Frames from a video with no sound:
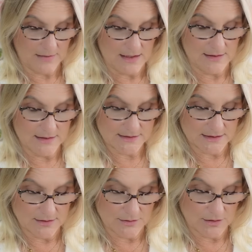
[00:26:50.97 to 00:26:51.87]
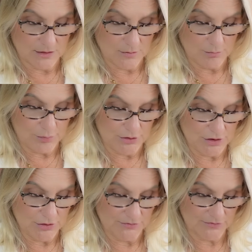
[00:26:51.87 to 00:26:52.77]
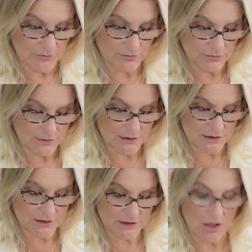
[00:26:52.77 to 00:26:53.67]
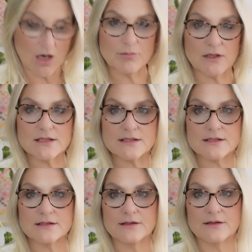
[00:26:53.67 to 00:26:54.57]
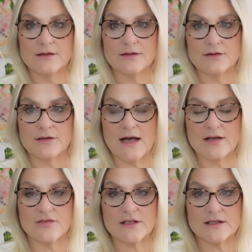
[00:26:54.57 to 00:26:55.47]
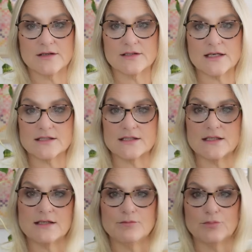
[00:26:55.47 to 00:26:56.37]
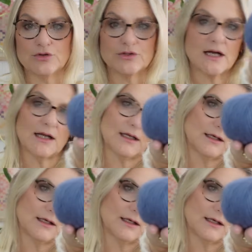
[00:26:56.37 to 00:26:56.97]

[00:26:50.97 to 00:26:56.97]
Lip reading: in this beautiful, timeless, navy, dusty blue colour